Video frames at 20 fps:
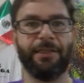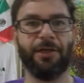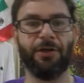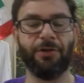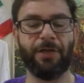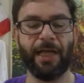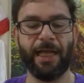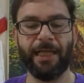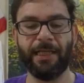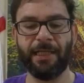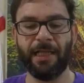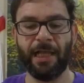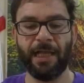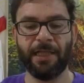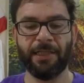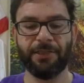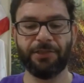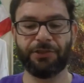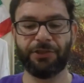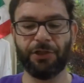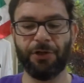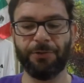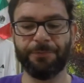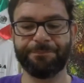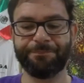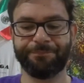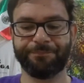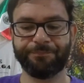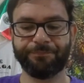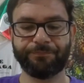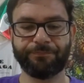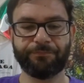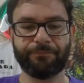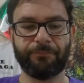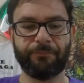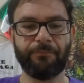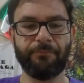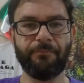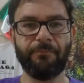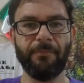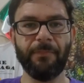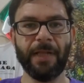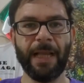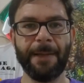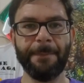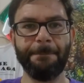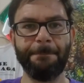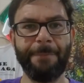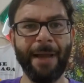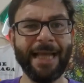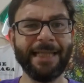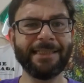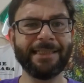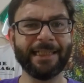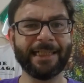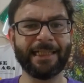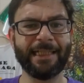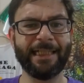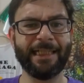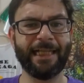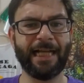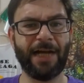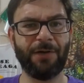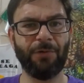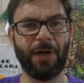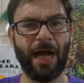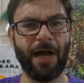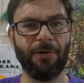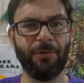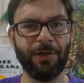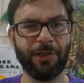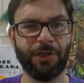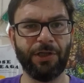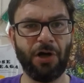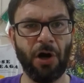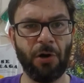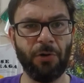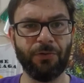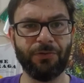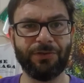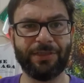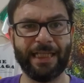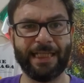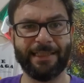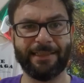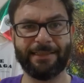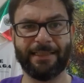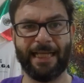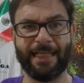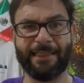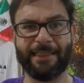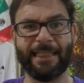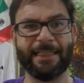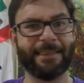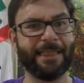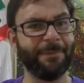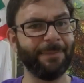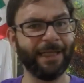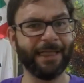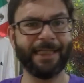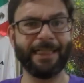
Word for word: Okay, so basically how it goes is like this i'm not